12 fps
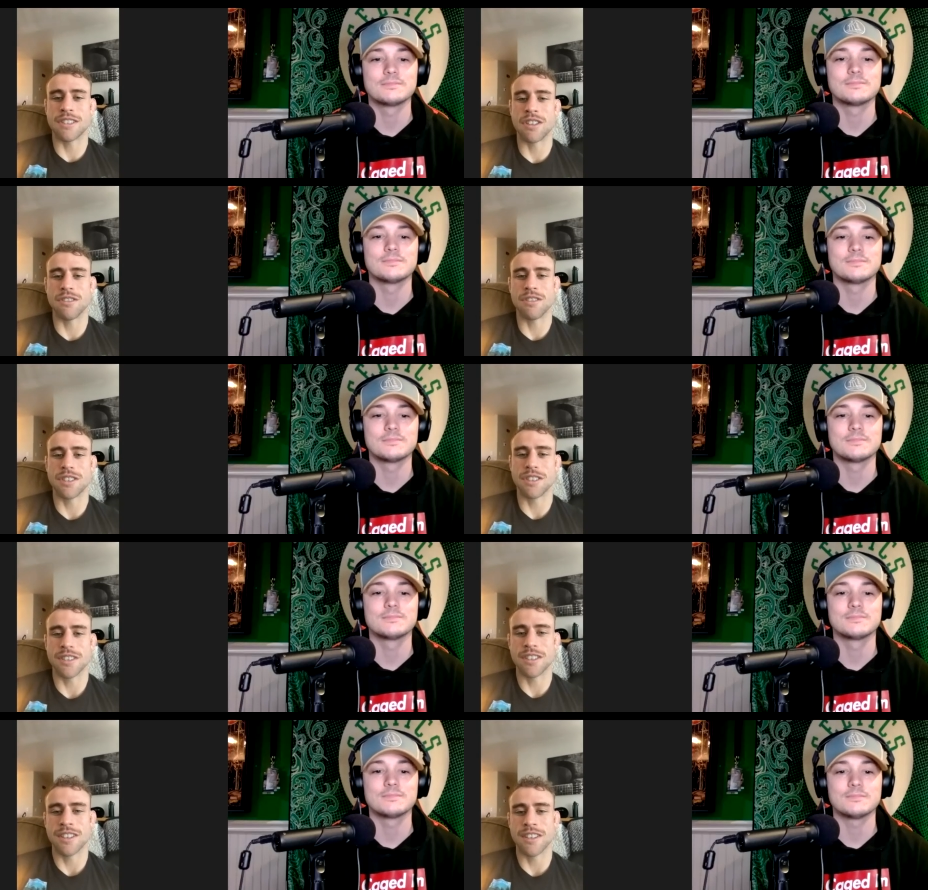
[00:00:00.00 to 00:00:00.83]
Speaker 1: huge.
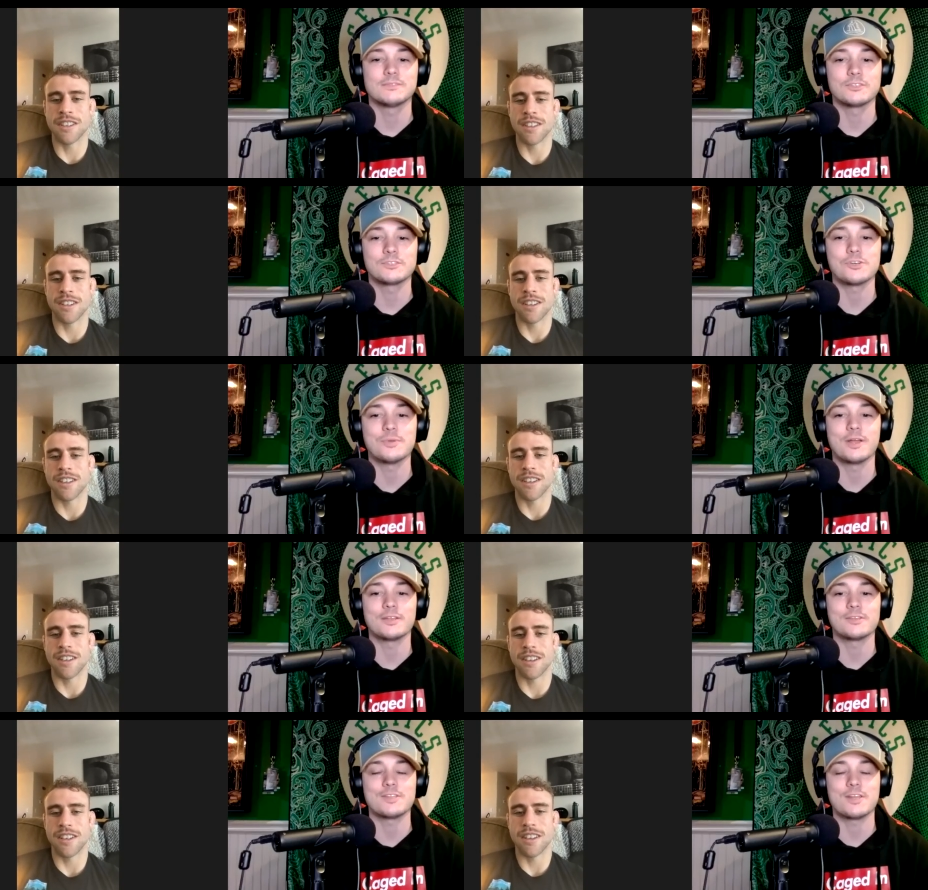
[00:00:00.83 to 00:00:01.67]
For sure,
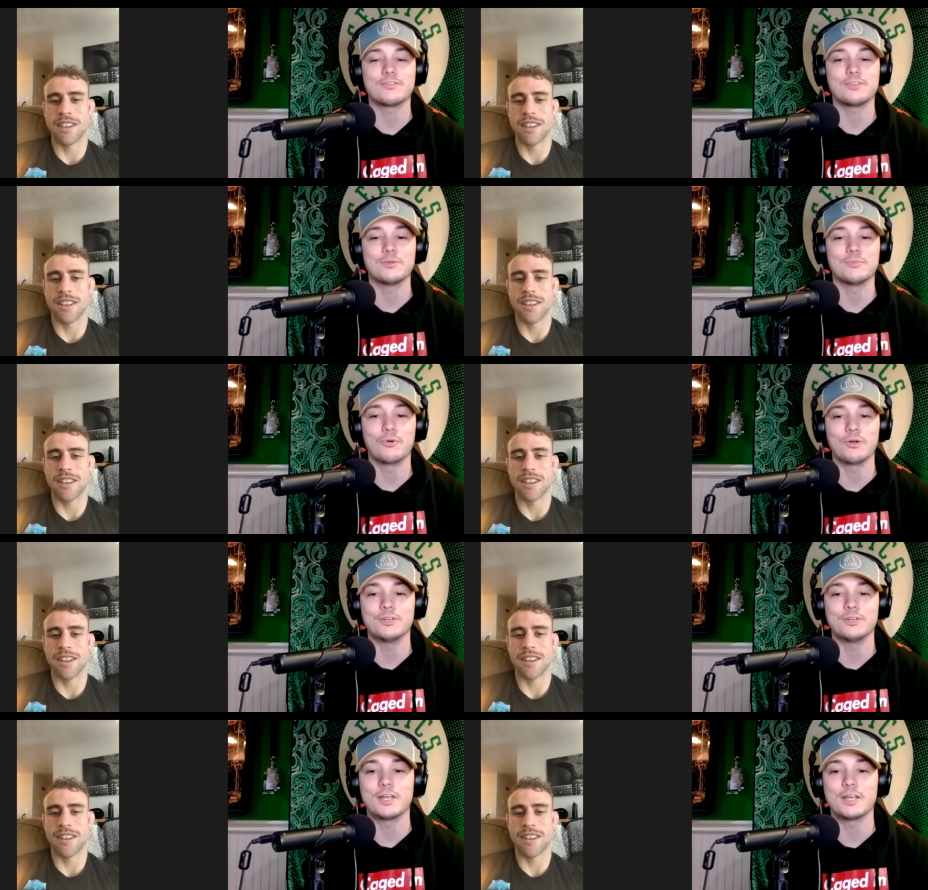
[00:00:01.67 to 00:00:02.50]
man. It's definitely
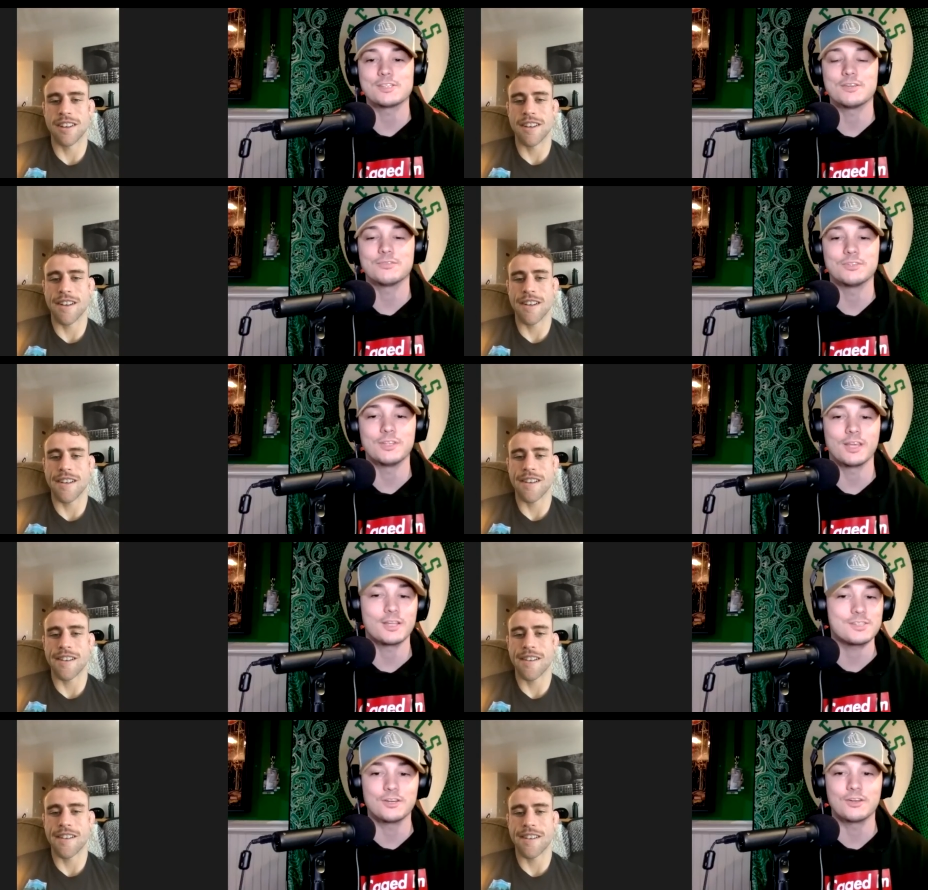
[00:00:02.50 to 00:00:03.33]
important. You guys definitely, like
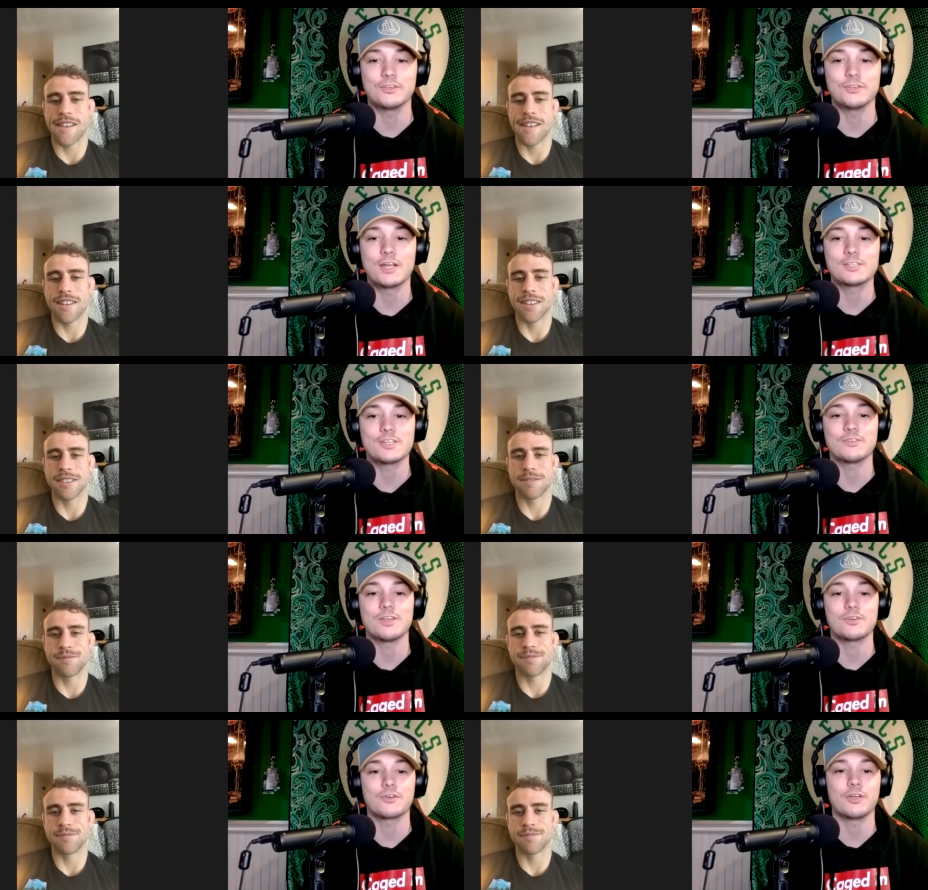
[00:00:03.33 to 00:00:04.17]
I said earlier, you guys
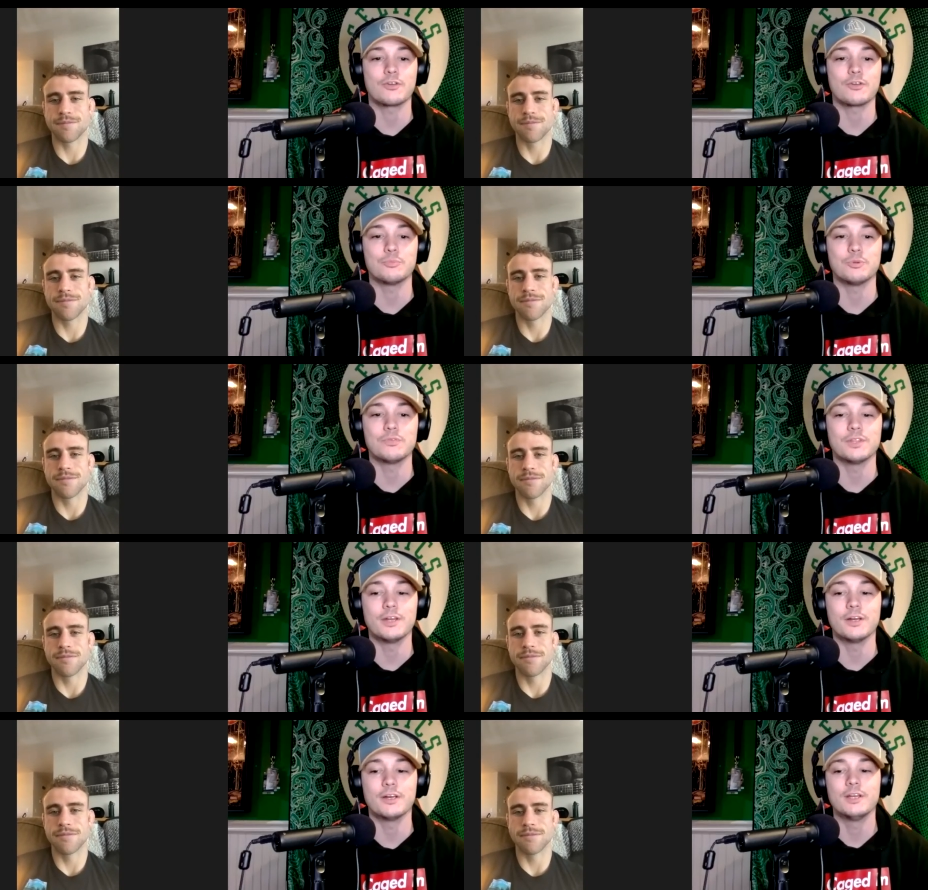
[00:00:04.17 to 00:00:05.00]
definitely have a great group over
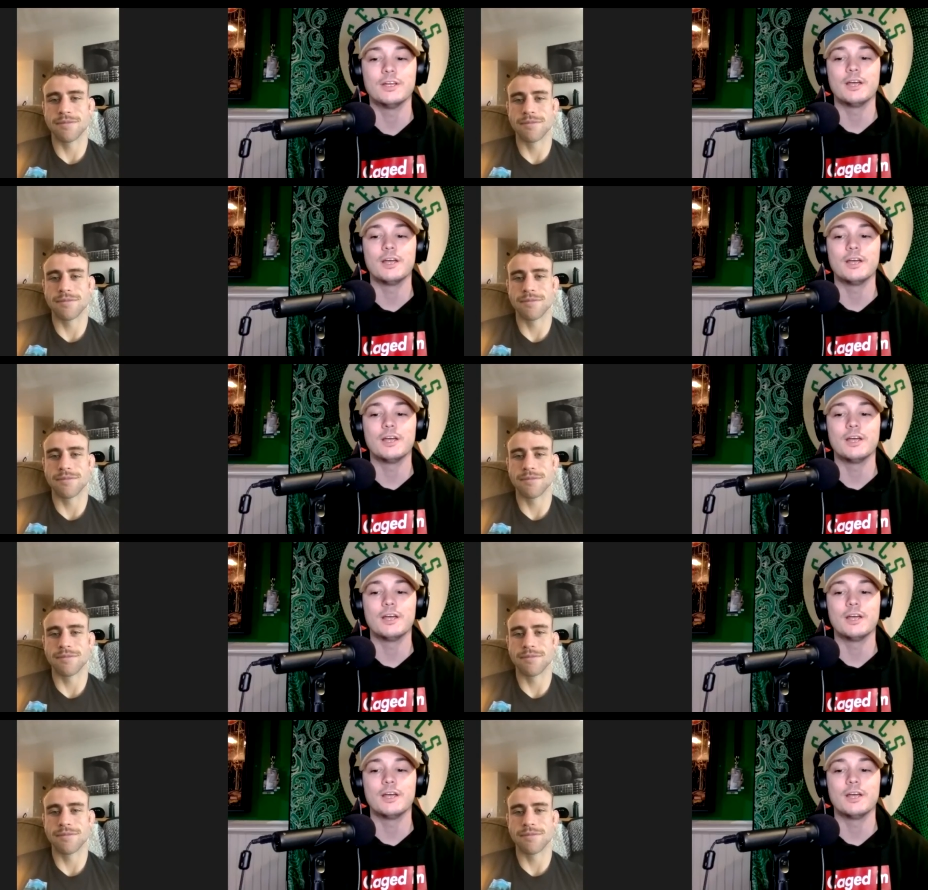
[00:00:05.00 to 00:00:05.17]
there.